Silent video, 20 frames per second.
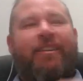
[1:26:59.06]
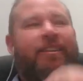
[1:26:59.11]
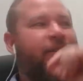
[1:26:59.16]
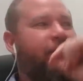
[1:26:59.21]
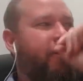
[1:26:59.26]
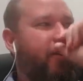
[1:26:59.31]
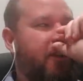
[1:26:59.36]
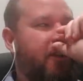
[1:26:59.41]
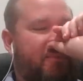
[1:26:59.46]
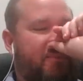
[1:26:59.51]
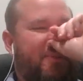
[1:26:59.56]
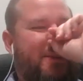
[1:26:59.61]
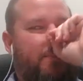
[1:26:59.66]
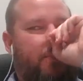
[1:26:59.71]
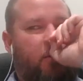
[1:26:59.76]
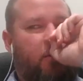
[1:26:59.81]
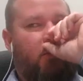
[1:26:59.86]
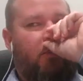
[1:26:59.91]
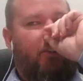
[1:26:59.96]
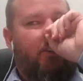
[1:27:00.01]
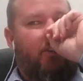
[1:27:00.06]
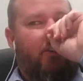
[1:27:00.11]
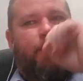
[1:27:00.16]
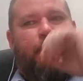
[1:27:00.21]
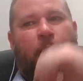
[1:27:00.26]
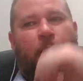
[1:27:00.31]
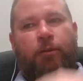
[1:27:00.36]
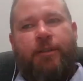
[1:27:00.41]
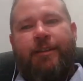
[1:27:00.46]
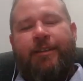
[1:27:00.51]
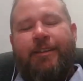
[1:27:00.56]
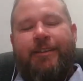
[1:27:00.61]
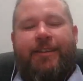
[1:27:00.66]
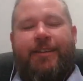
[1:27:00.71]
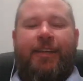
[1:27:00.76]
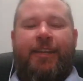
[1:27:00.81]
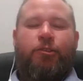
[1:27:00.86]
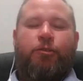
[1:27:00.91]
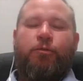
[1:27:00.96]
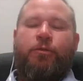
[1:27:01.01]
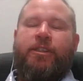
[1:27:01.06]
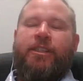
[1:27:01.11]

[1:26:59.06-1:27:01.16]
the people who are espousing this thing do